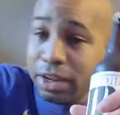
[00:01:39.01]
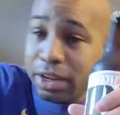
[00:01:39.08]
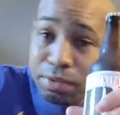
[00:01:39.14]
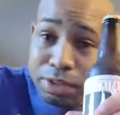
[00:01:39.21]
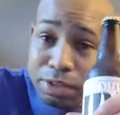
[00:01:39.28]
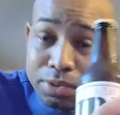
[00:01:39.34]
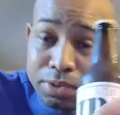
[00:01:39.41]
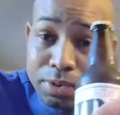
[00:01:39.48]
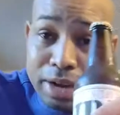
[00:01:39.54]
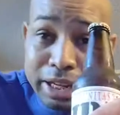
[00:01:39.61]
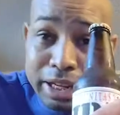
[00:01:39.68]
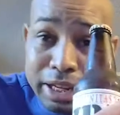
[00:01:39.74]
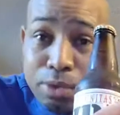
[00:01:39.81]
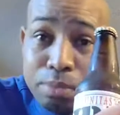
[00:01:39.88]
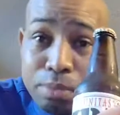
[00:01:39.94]
We're going to crack it
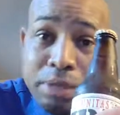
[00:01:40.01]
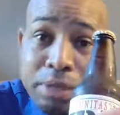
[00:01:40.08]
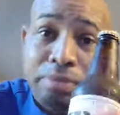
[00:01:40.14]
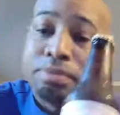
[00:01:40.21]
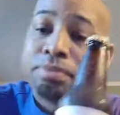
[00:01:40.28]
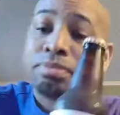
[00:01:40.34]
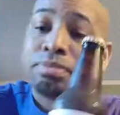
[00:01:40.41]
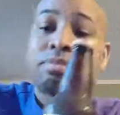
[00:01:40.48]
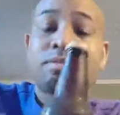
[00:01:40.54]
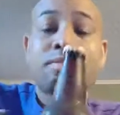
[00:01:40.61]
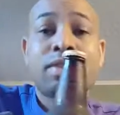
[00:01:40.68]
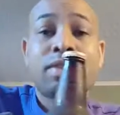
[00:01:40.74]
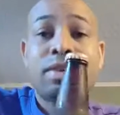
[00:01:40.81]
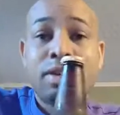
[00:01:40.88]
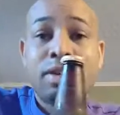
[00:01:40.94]
open.
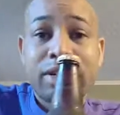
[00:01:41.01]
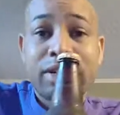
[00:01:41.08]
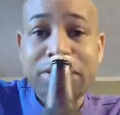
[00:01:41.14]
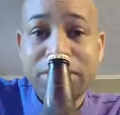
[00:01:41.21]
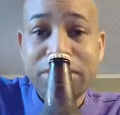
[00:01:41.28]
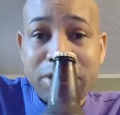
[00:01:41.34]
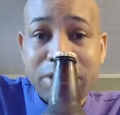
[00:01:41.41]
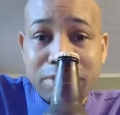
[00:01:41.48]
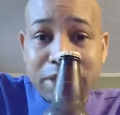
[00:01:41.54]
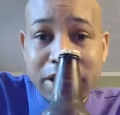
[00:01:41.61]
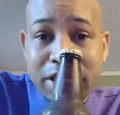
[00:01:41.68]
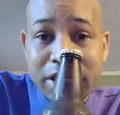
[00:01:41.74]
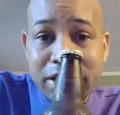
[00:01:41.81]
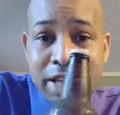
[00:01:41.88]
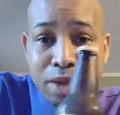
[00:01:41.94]
Because you know how we get
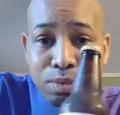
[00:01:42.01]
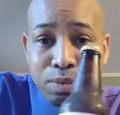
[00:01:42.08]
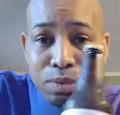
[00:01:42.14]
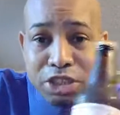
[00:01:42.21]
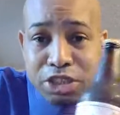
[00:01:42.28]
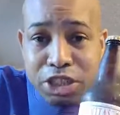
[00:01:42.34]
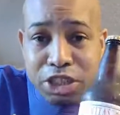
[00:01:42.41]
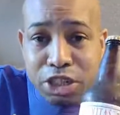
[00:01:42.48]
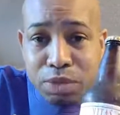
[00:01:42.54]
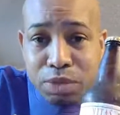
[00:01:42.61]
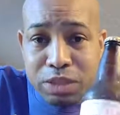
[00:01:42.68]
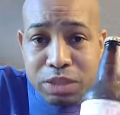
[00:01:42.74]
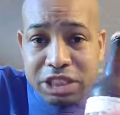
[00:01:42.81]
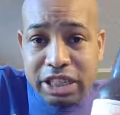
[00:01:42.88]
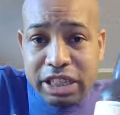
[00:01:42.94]
down. What's good
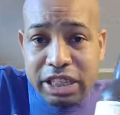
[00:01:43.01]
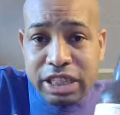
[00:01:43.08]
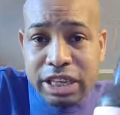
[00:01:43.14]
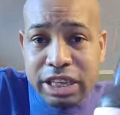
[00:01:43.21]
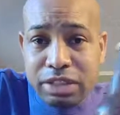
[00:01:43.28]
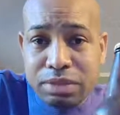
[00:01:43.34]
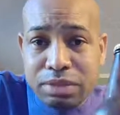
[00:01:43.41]
with you, Elite?